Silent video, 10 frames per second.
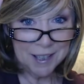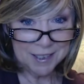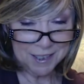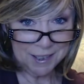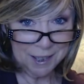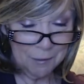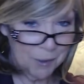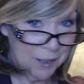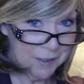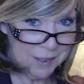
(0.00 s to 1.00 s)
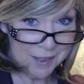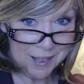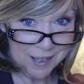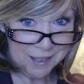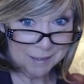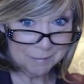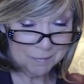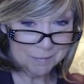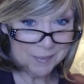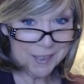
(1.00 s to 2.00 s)
because I didn't get one,
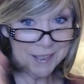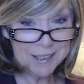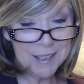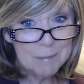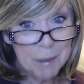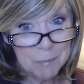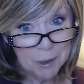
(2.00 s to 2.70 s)
is my perk